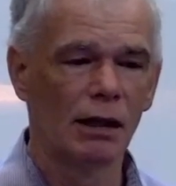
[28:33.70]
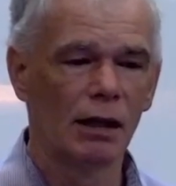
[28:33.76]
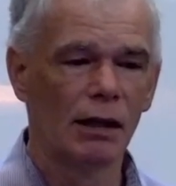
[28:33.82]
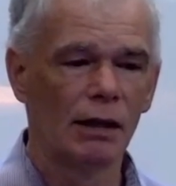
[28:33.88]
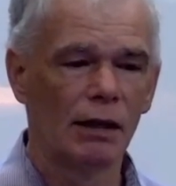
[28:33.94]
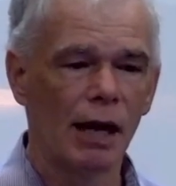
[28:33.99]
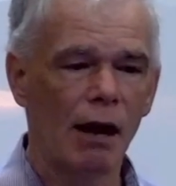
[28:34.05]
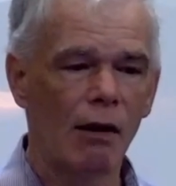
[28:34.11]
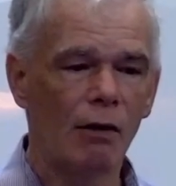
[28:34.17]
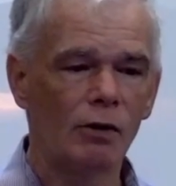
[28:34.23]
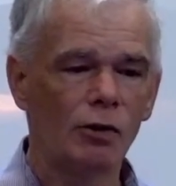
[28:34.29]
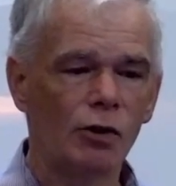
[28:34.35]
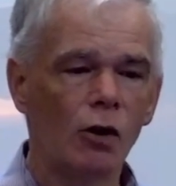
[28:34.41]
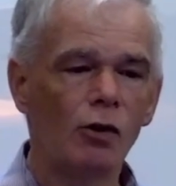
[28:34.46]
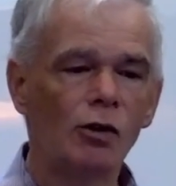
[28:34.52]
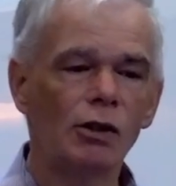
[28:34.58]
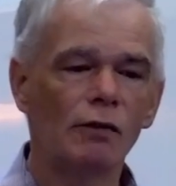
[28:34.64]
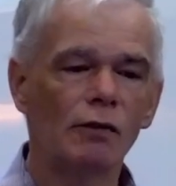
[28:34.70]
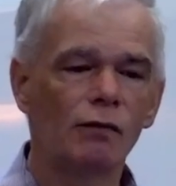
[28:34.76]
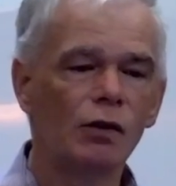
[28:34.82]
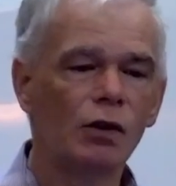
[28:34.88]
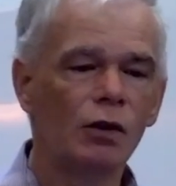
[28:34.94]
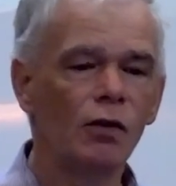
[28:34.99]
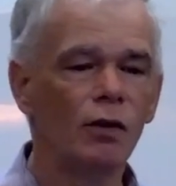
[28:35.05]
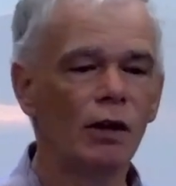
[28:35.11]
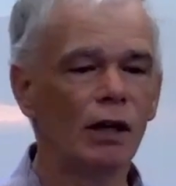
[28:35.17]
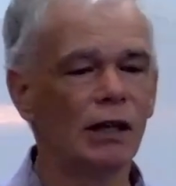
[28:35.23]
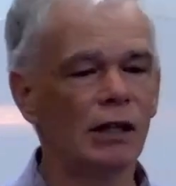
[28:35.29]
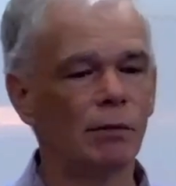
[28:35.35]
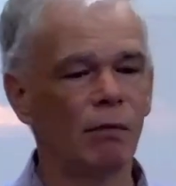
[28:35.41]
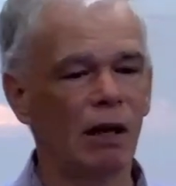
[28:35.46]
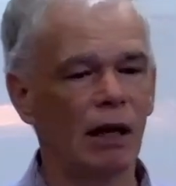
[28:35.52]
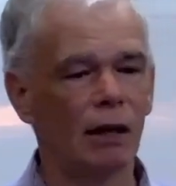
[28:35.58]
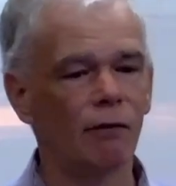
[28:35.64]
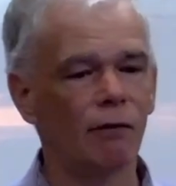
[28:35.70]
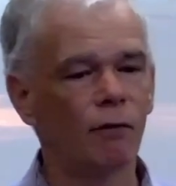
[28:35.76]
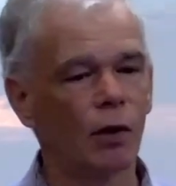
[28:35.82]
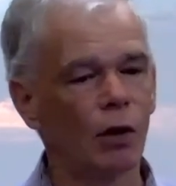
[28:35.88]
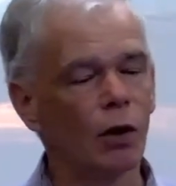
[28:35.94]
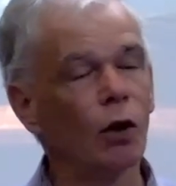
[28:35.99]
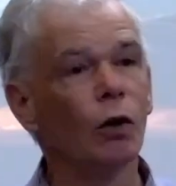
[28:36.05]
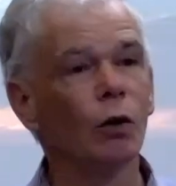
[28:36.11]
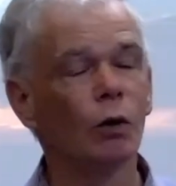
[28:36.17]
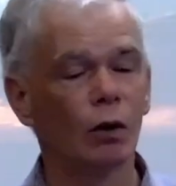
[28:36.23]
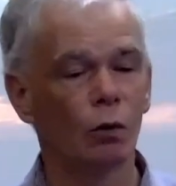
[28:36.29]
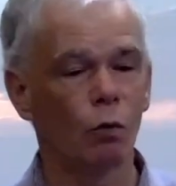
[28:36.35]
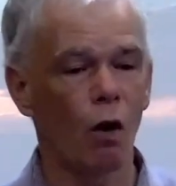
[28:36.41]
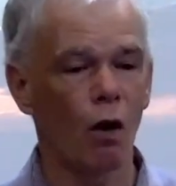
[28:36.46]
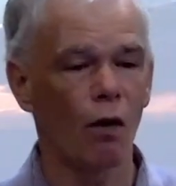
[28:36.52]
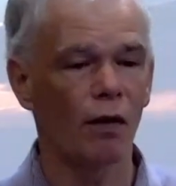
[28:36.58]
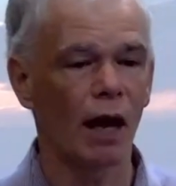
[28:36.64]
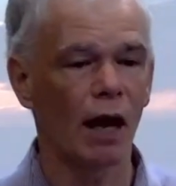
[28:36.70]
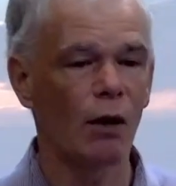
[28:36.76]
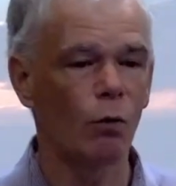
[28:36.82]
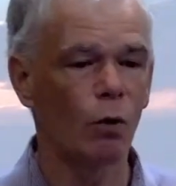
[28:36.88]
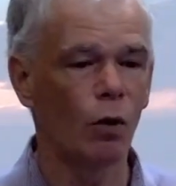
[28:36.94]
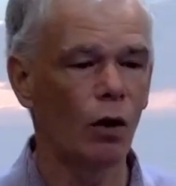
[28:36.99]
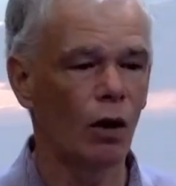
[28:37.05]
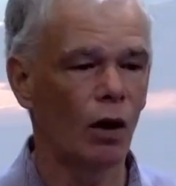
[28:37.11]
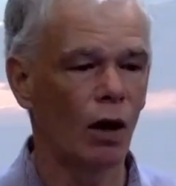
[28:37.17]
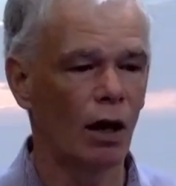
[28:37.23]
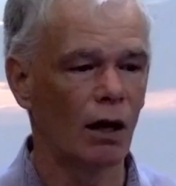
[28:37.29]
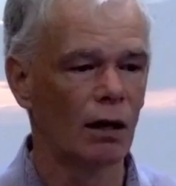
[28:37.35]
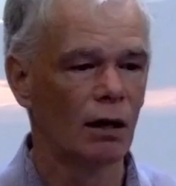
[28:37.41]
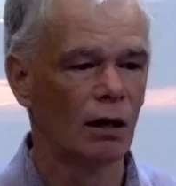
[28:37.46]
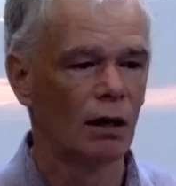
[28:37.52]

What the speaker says: Now, Joseph knew these men for who and what they were.